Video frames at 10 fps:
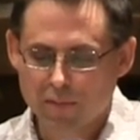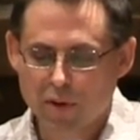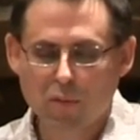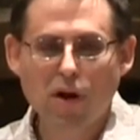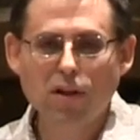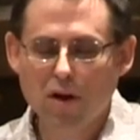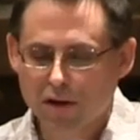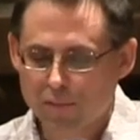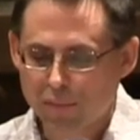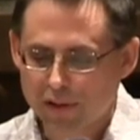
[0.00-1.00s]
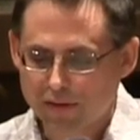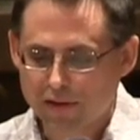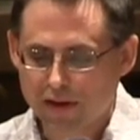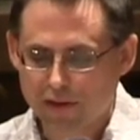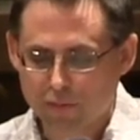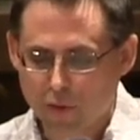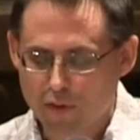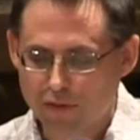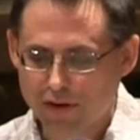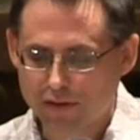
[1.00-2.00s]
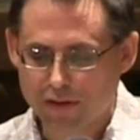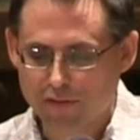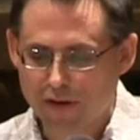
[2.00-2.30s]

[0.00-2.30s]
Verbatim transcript: But while our complicity is woven into the